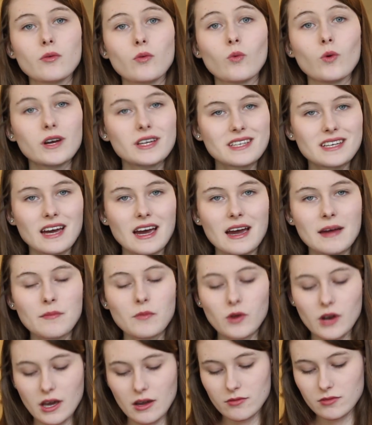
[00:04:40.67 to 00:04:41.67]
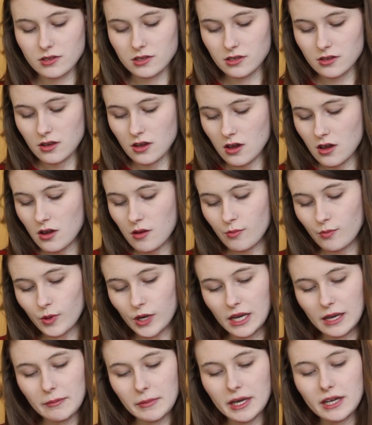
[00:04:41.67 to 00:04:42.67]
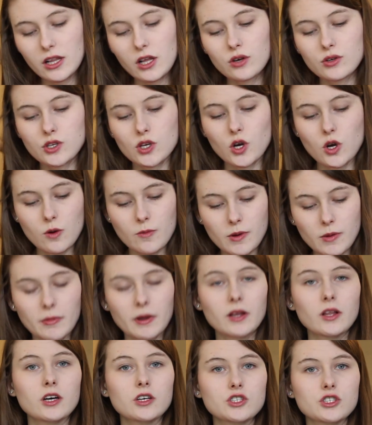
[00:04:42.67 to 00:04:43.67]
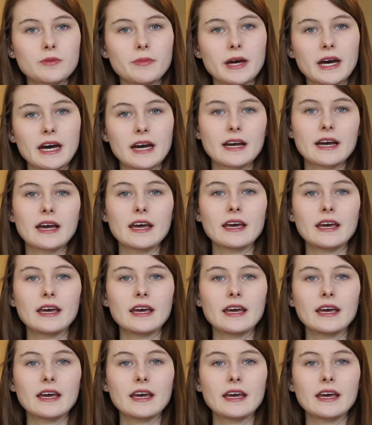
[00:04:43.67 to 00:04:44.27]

One time when I was bringing my clothes home in my laundry bag,